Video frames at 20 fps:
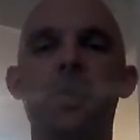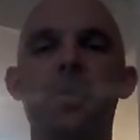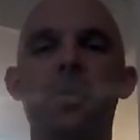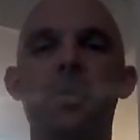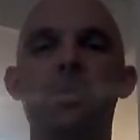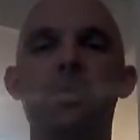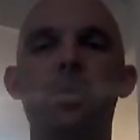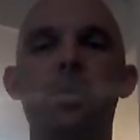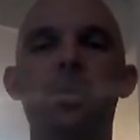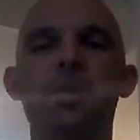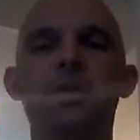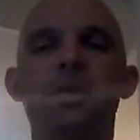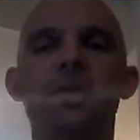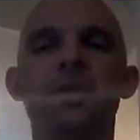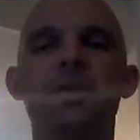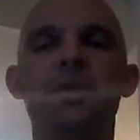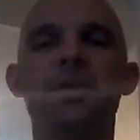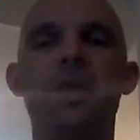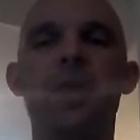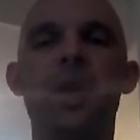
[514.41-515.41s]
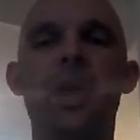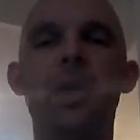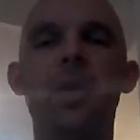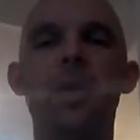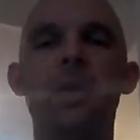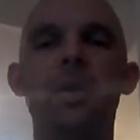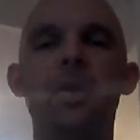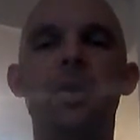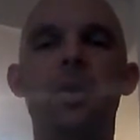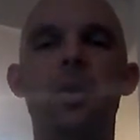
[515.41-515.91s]
You're going to pull it to the side,
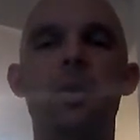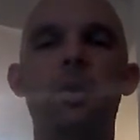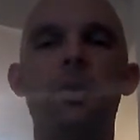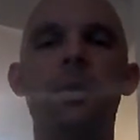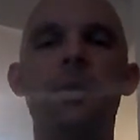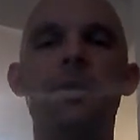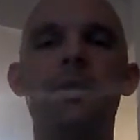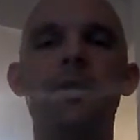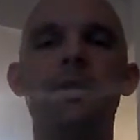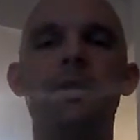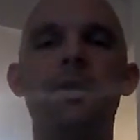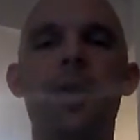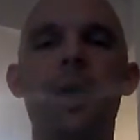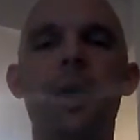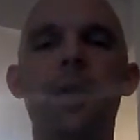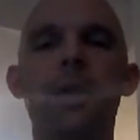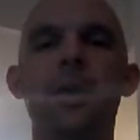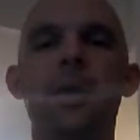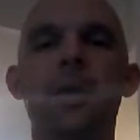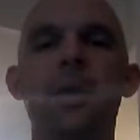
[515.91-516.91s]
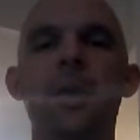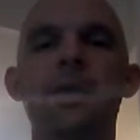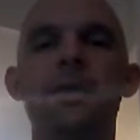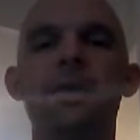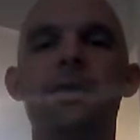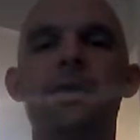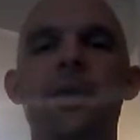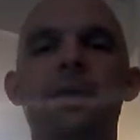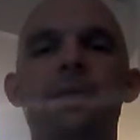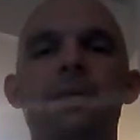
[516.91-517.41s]
all the way to the side,
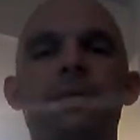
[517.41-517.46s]
just let it